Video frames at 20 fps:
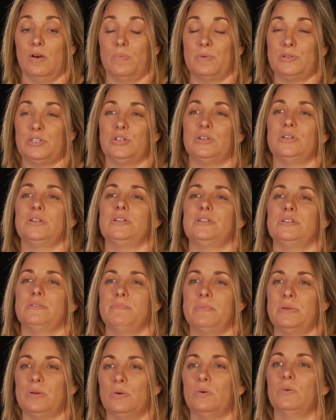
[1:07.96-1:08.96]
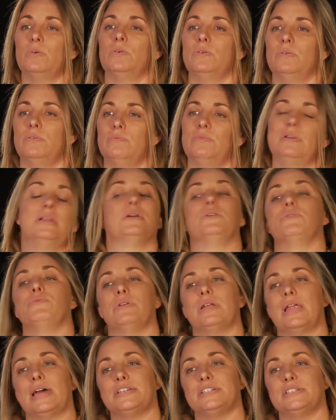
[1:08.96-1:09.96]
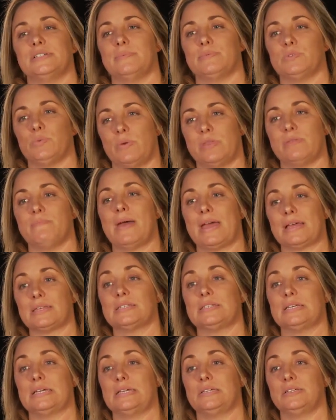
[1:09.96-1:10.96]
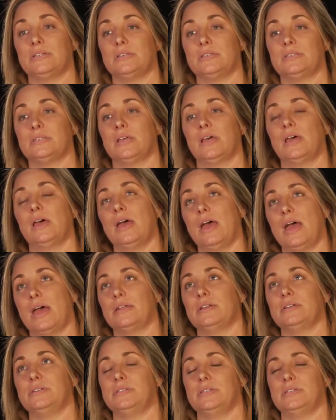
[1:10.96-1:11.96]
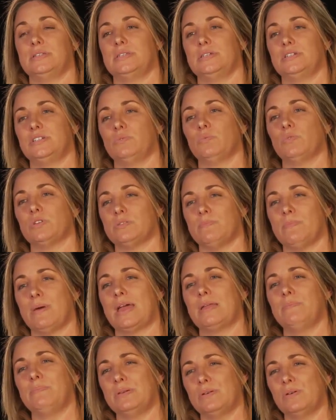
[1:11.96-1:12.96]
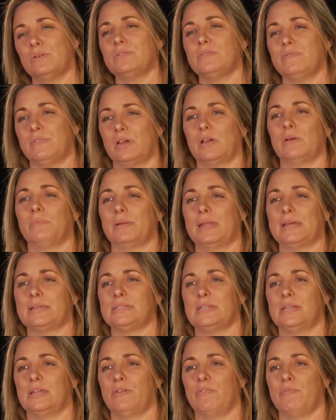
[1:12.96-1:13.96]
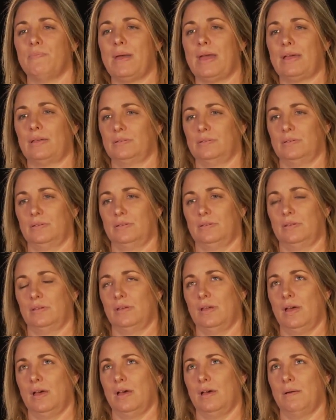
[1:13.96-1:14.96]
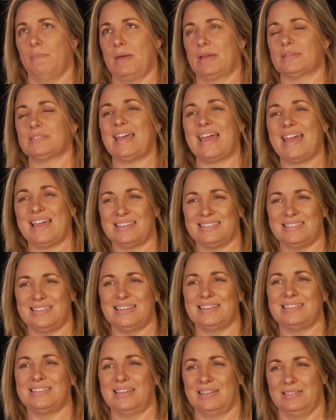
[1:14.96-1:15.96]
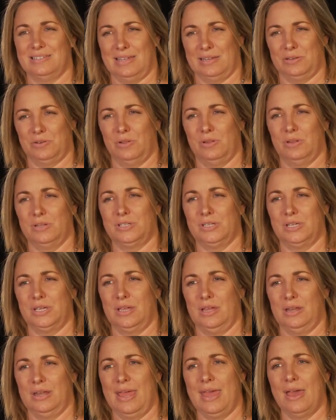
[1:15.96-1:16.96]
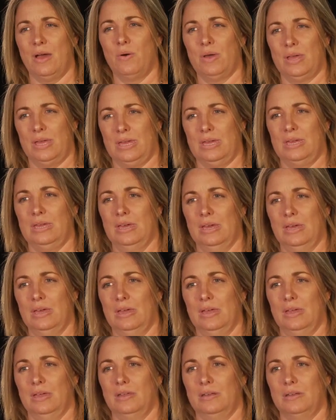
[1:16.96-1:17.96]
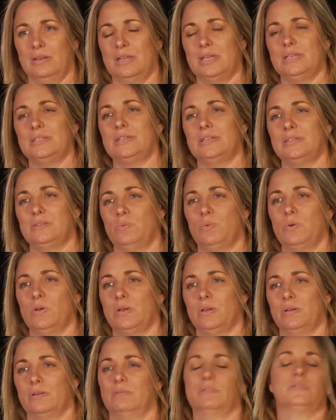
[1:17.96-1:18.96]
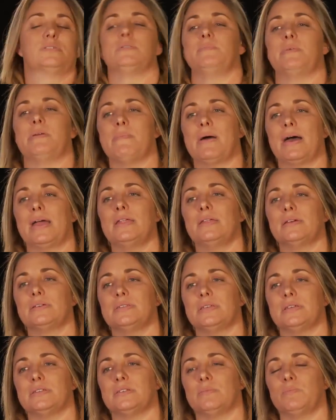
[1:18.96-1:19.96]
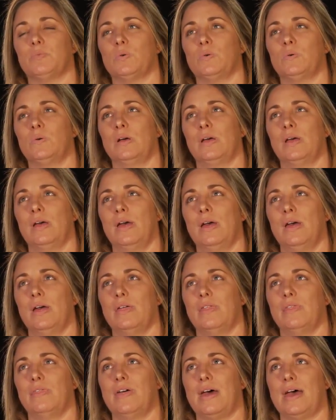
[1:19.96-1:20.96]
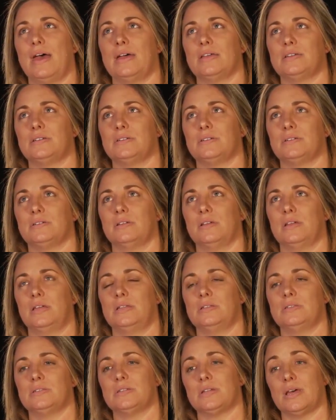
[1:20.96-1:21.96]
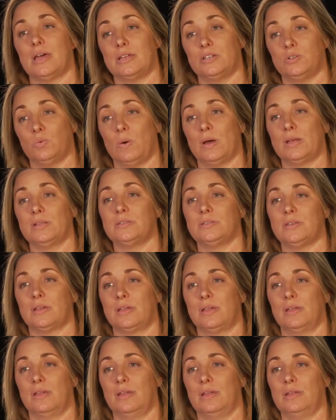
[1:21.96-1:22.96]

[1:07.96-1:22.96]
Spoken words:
opportunity to build really good relationships with Mac's teachers, and a decision was made because of the complexity of Mac's access and technology and how he needs his work to be made accessible, that in stage one, so